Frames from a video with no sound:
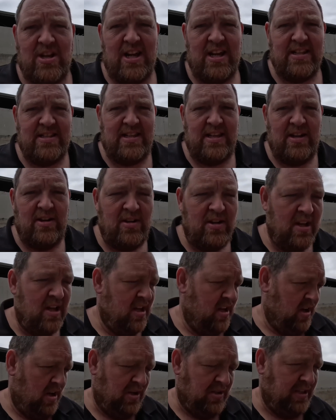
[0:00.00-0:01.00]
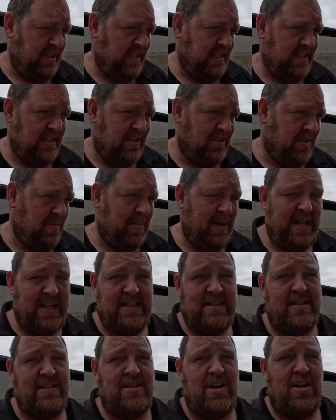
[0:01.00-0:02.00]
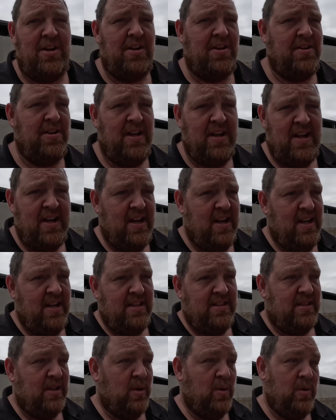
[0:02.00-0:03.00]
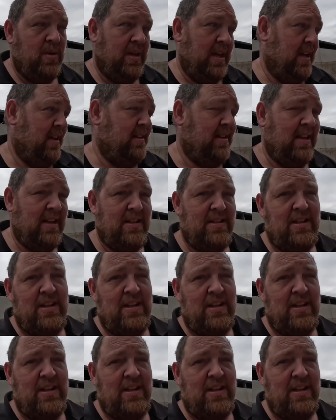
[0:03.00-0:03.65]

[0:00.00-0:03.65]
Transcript: last year on the blades that's on it. So yeah, there